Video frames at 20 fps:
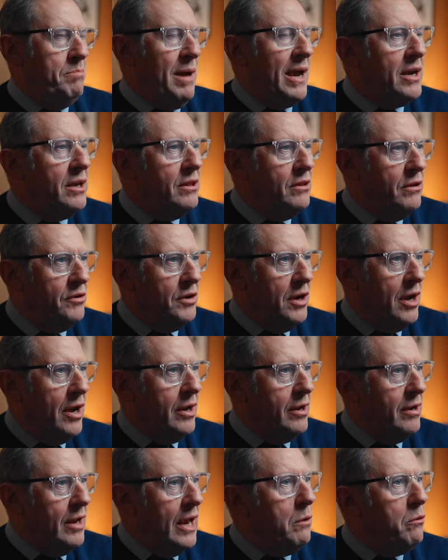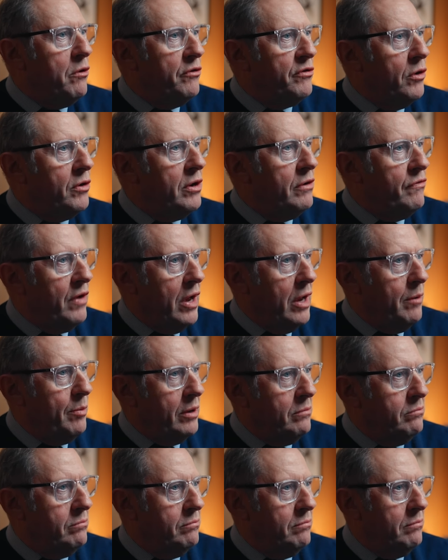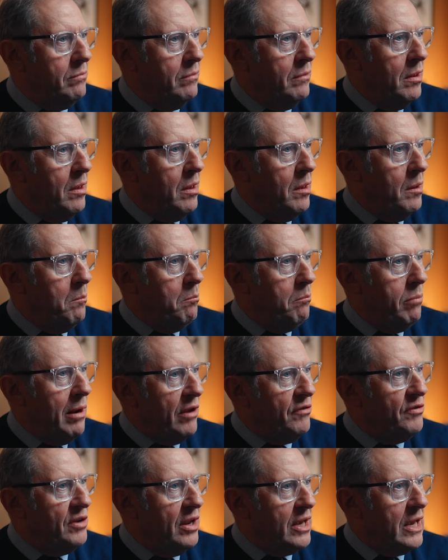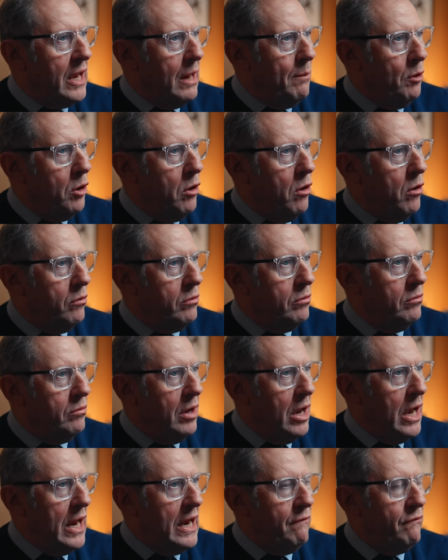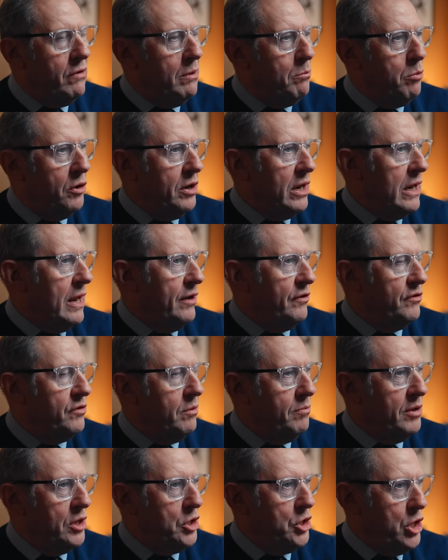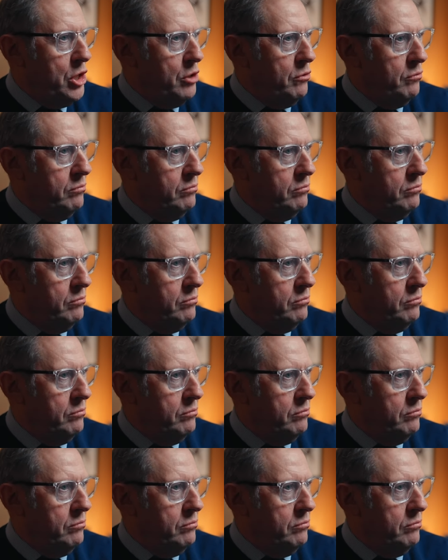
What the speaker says: Back in the day, it was only fibre. Plastic came along and everybody liked something new.